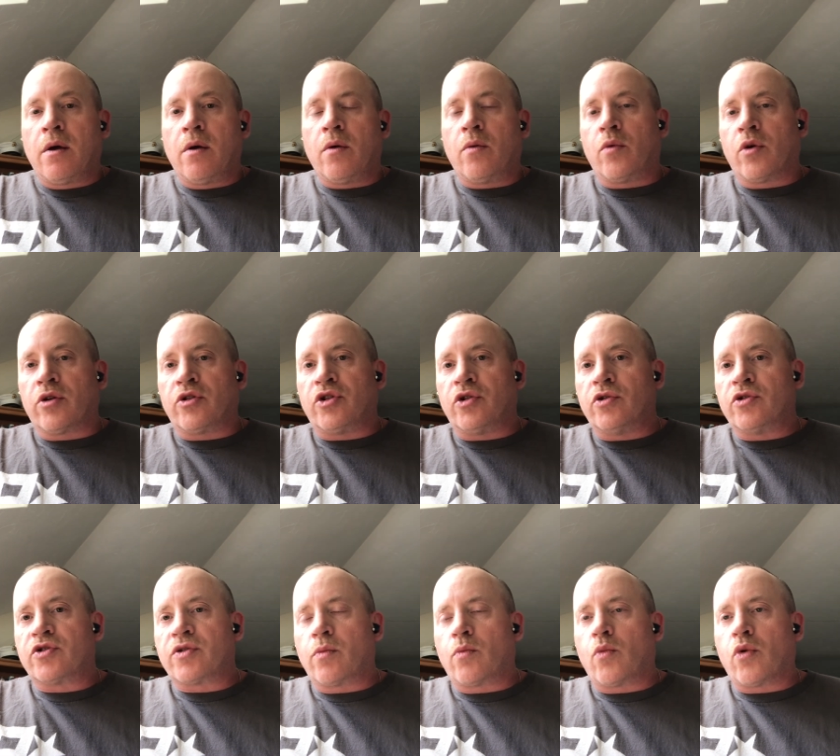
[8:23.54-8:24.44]
we're doing
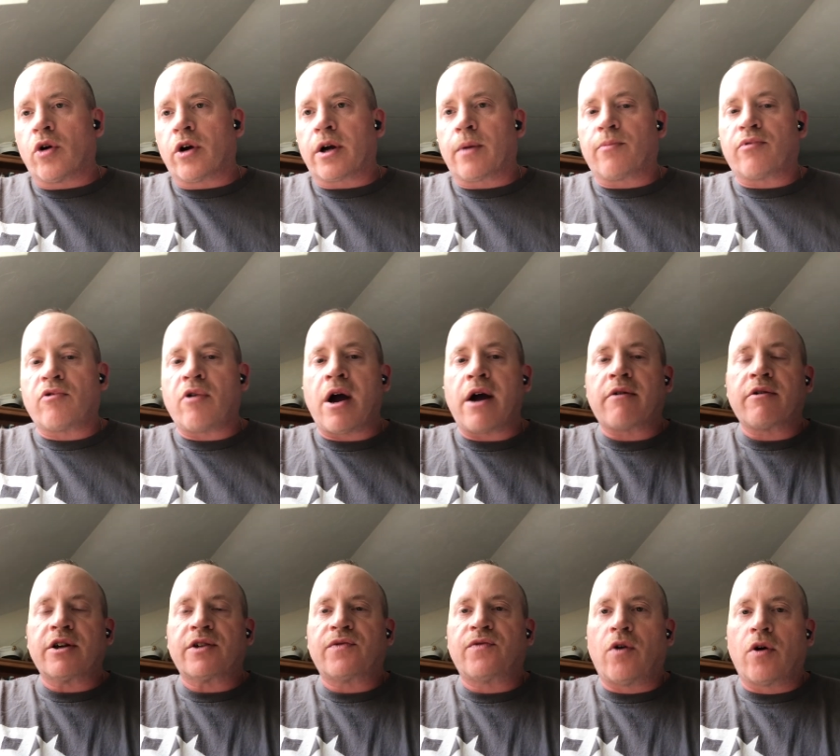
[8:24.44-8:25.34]
some work in
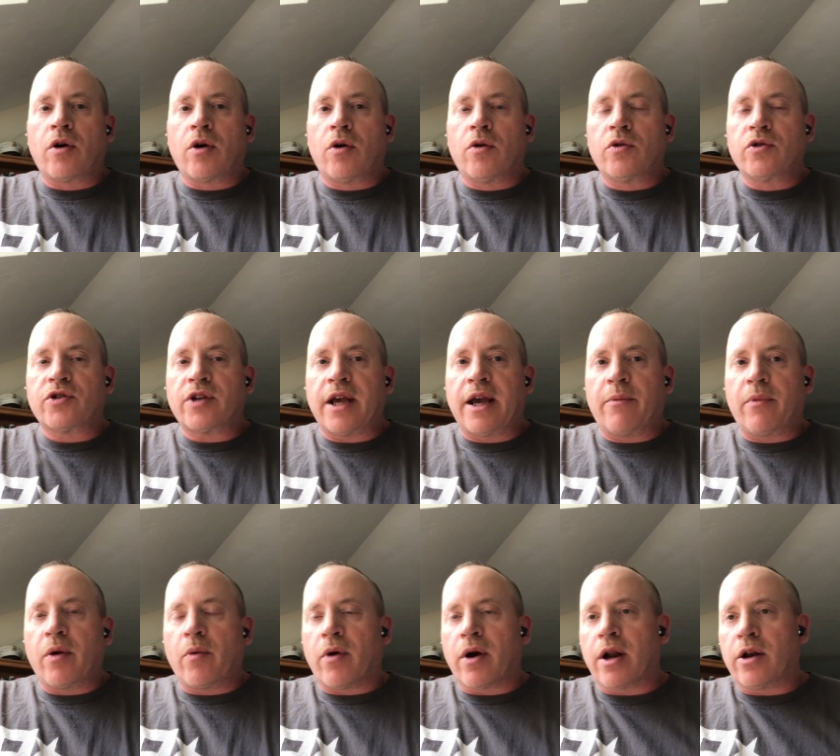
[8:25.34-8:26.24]
progress photos and we
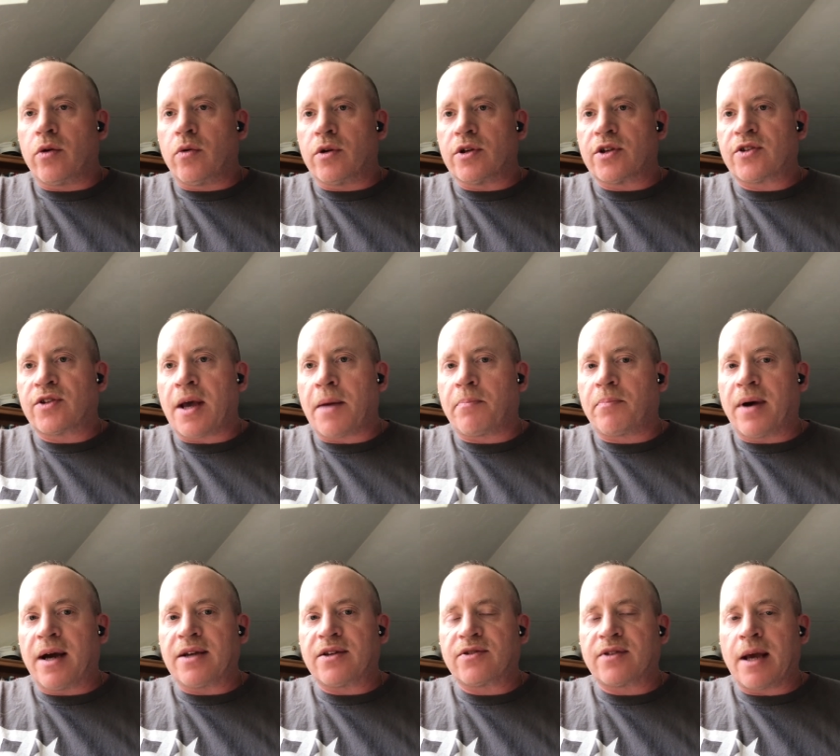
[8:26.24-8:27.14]
want to do a
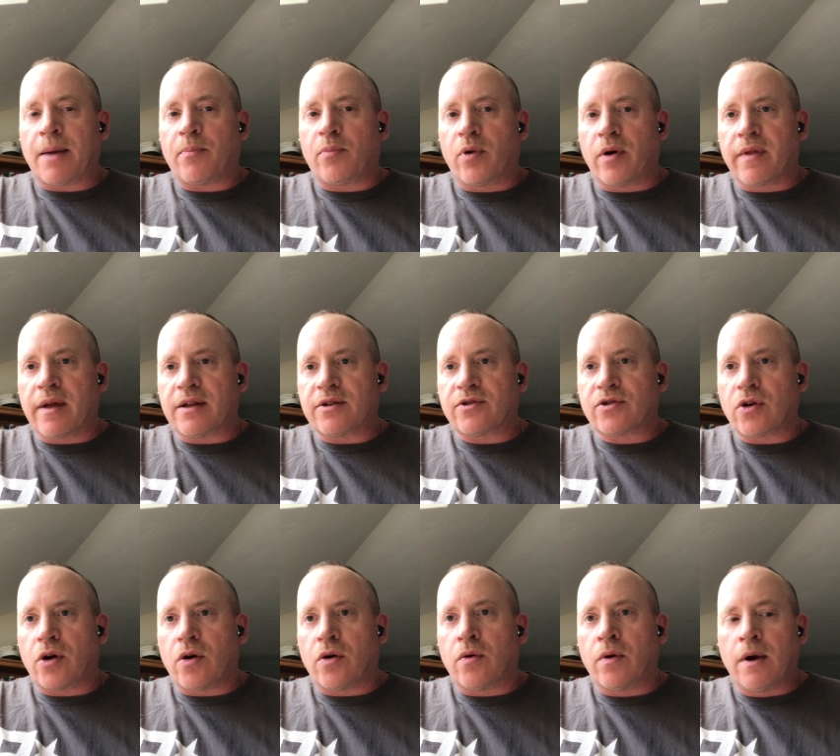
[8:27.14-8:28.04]
step-by-step with it.
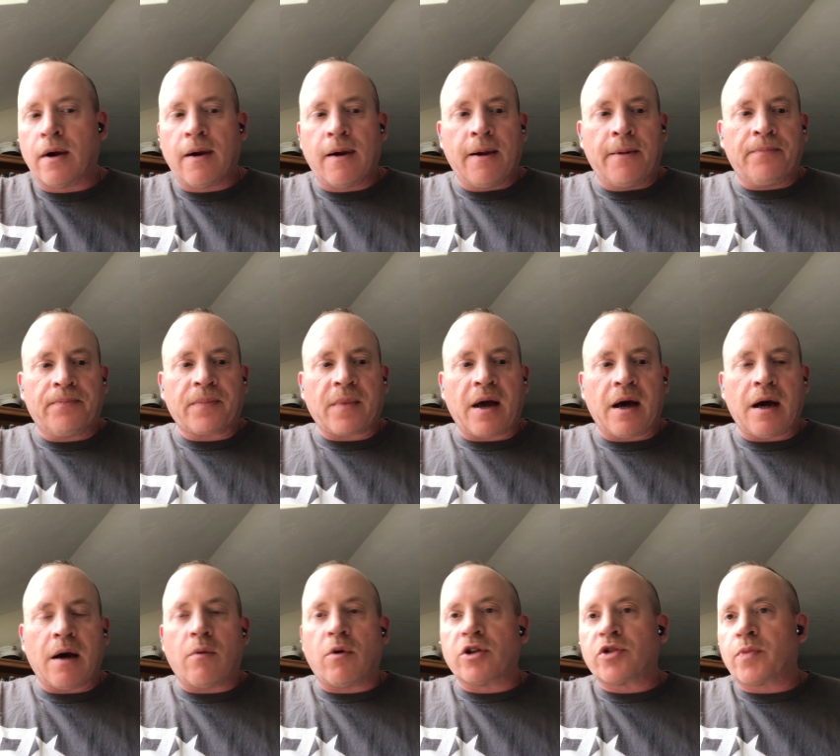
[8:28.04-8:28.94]
So
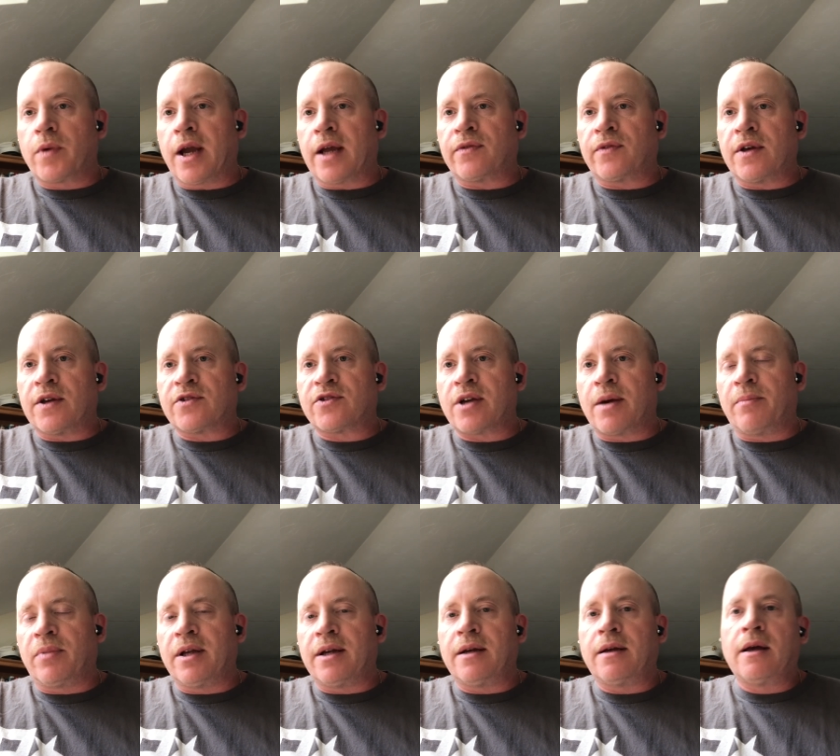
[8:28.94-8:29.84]
once we get the
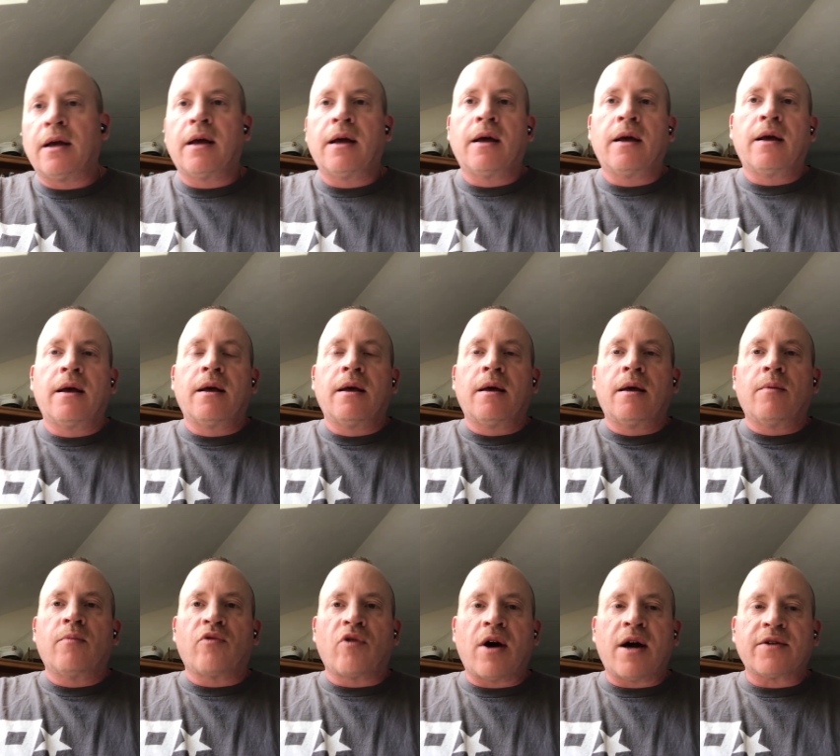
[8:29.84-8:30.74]
assembly
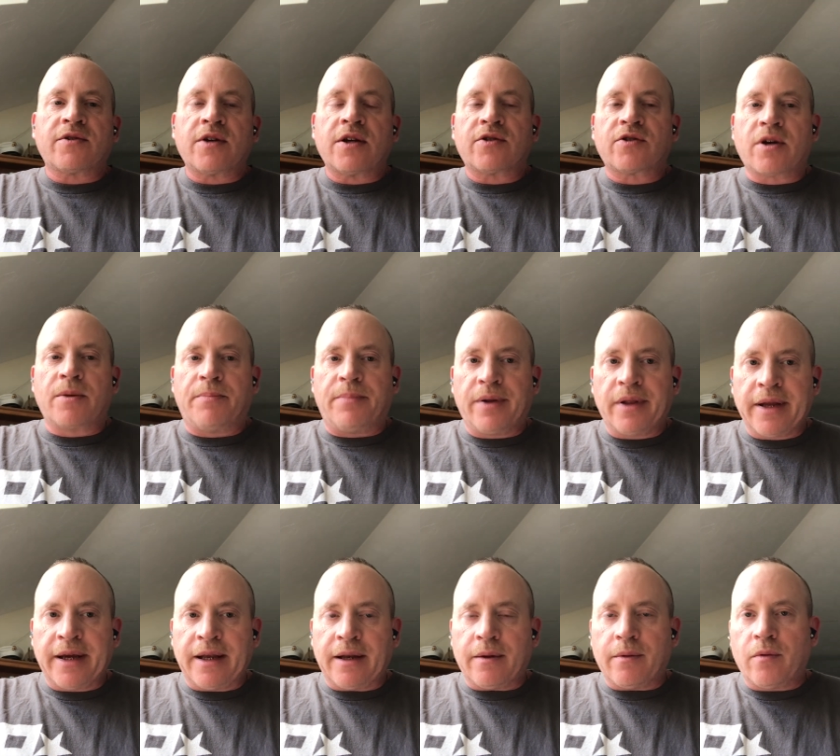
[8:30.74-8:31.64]
process
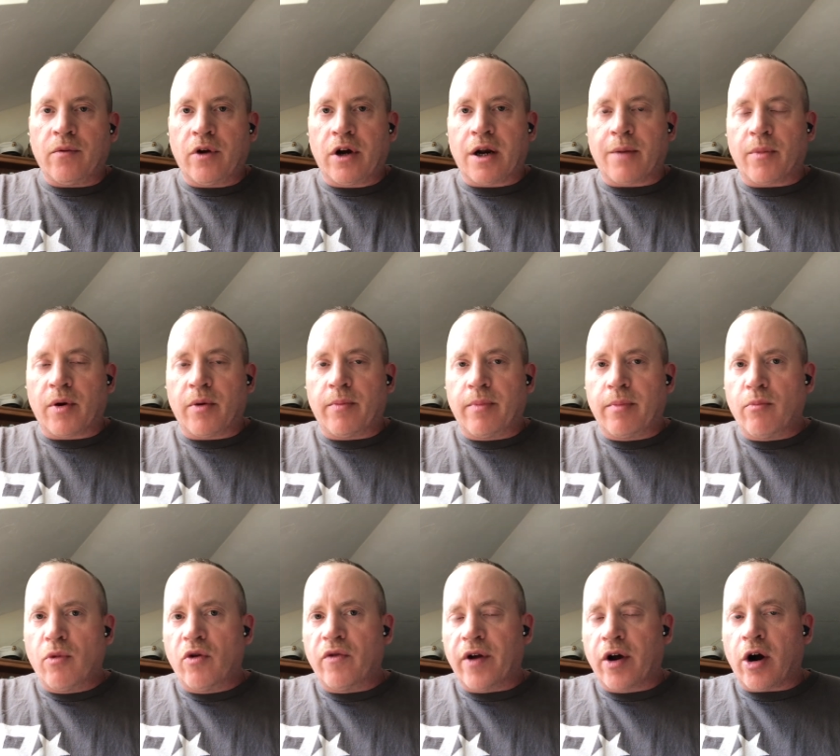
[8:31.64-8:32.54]
complete, we're going to be
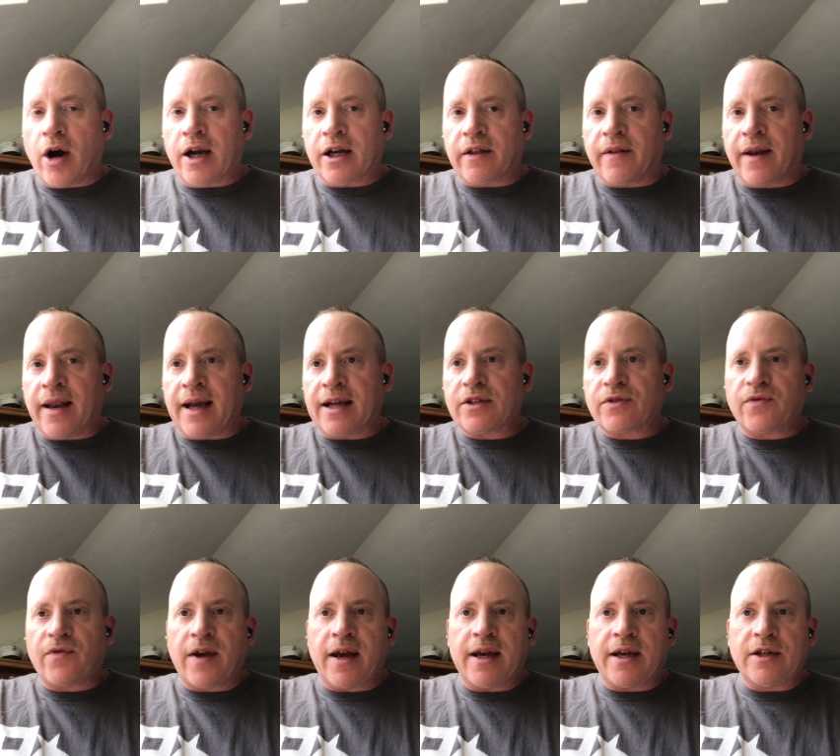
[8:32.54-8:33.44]
moving on to the next
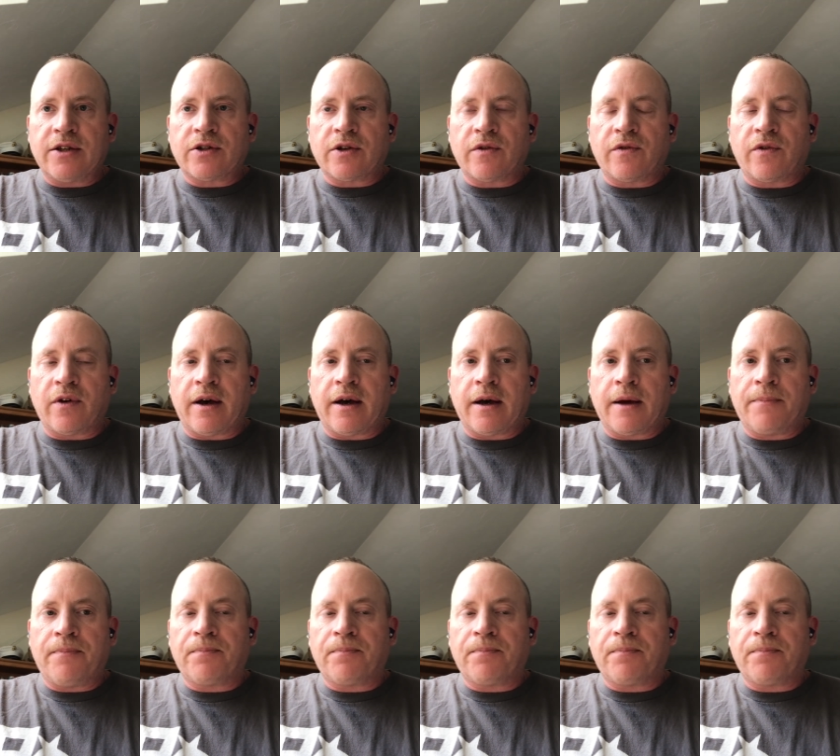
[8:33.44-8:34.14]
phase of